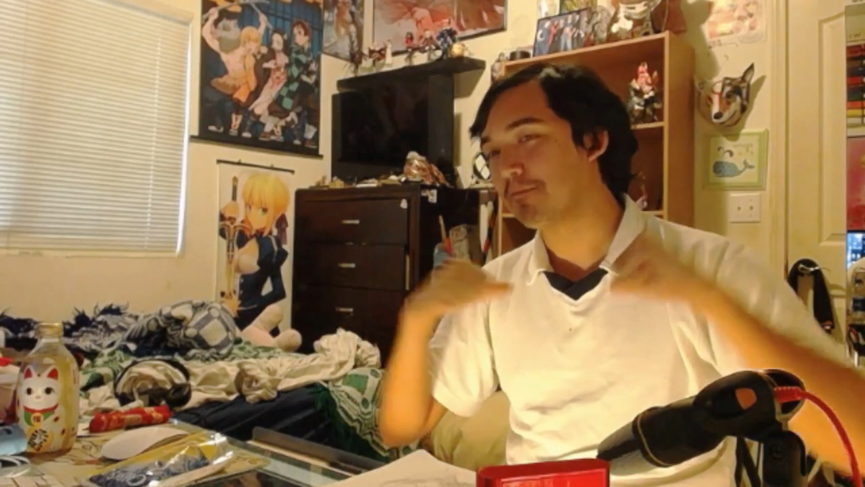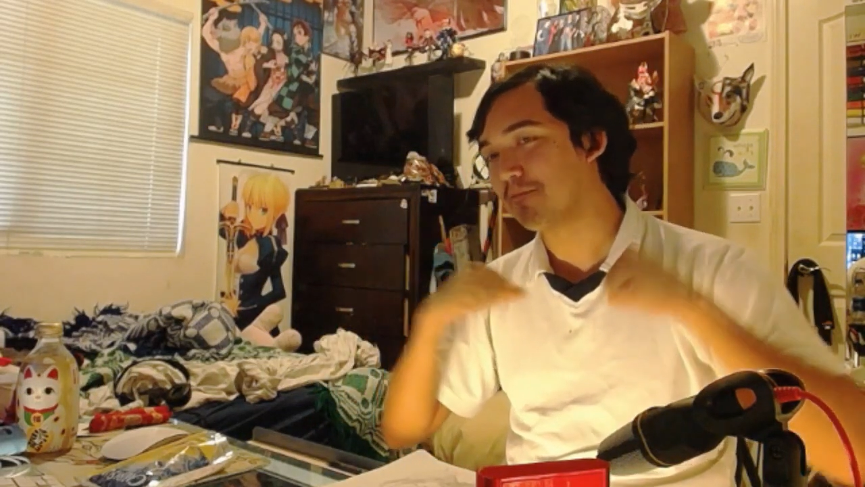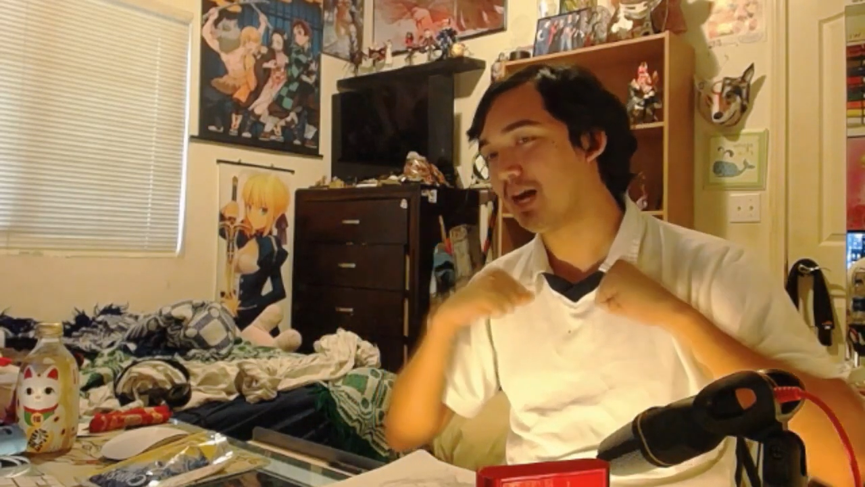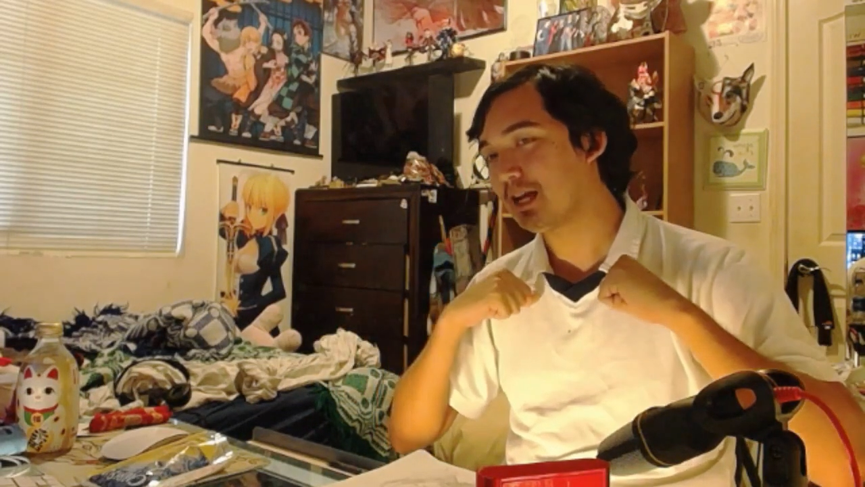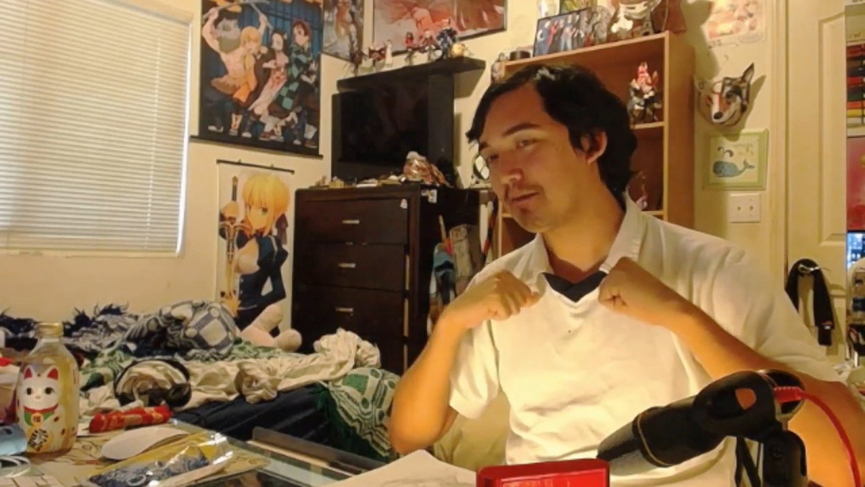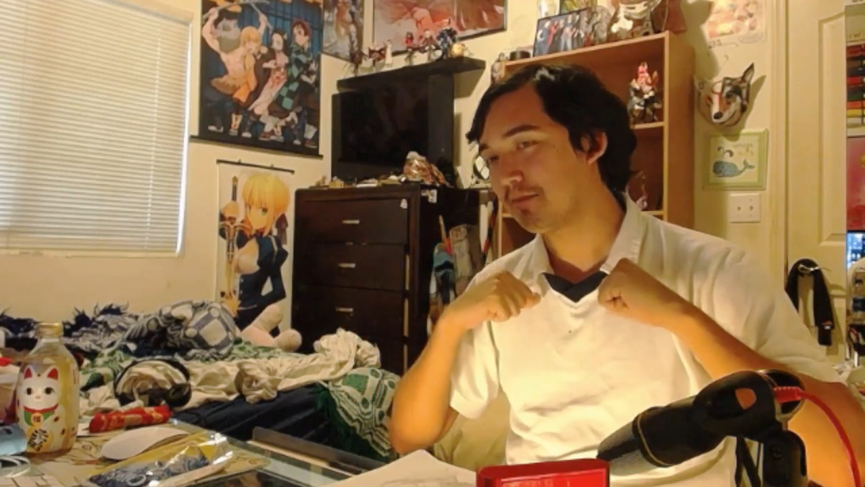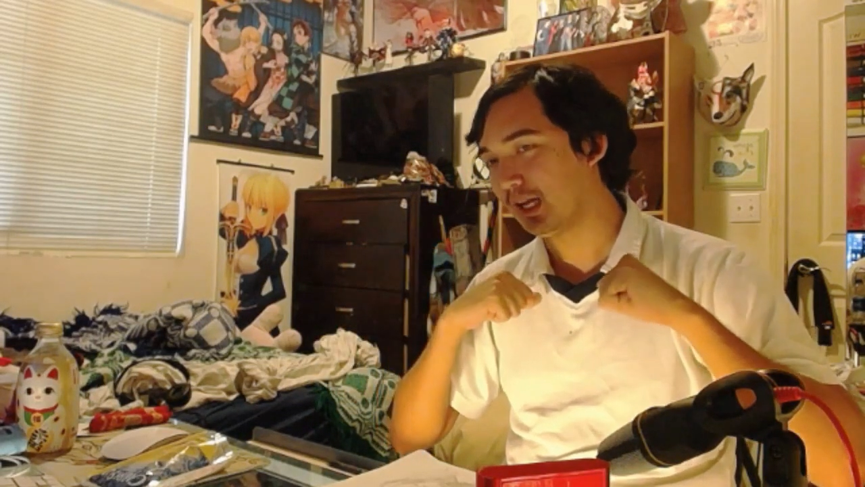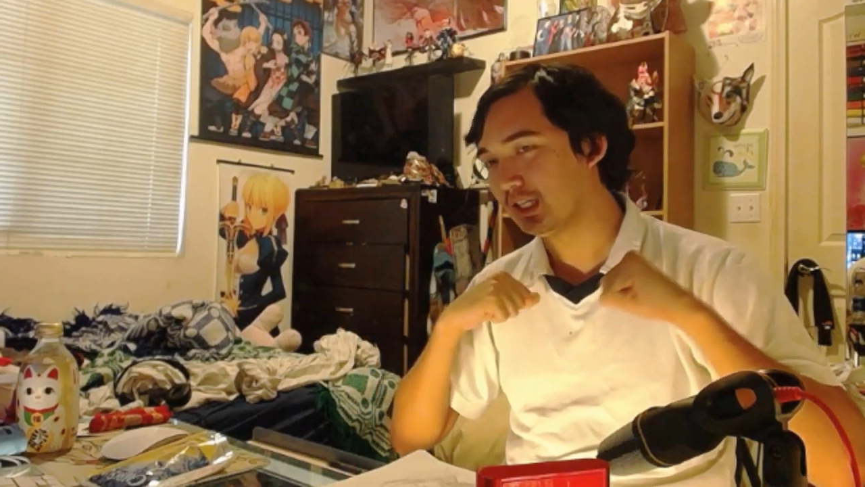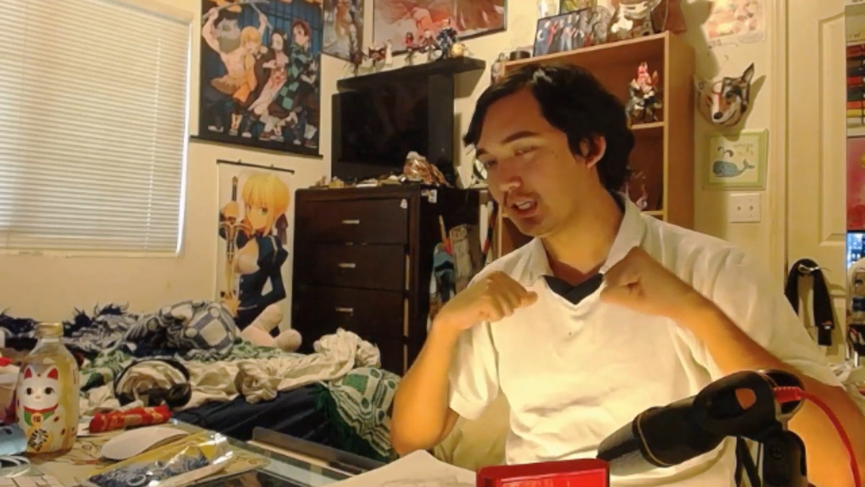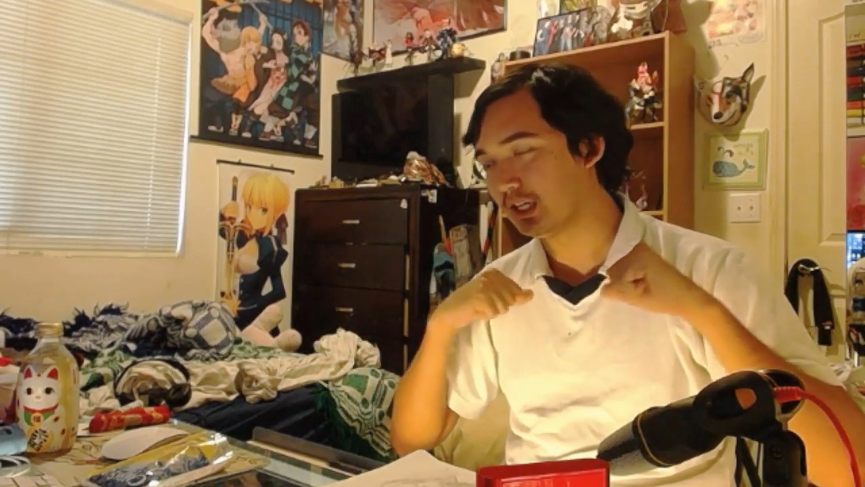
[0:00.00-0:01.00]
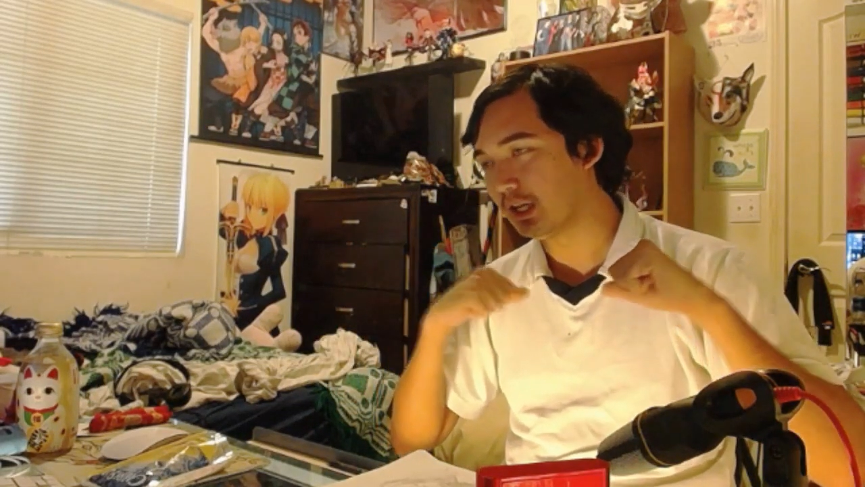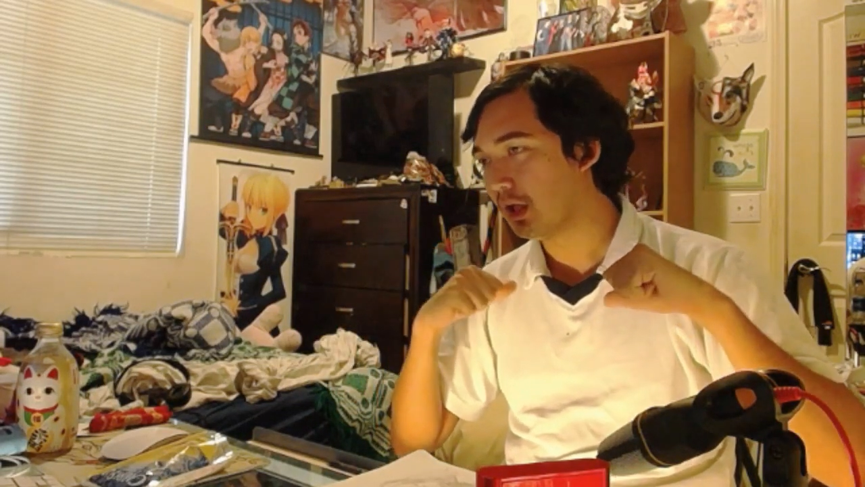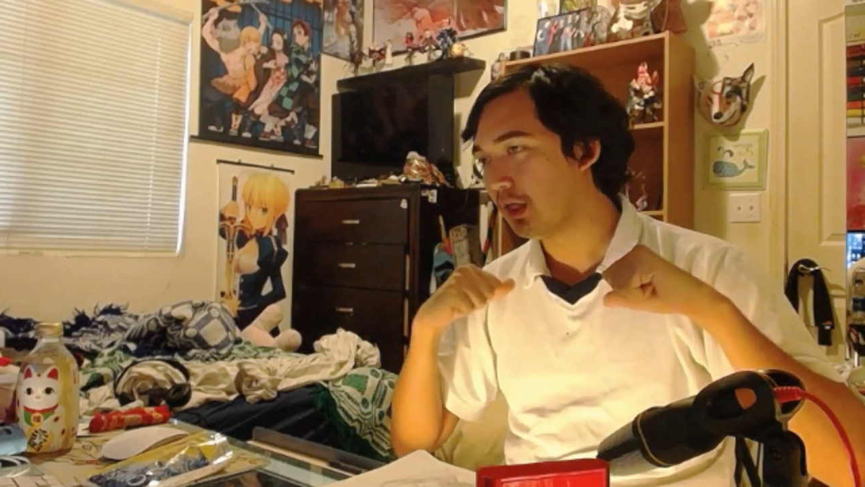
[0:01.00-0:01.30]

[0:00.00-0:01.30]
my opinion,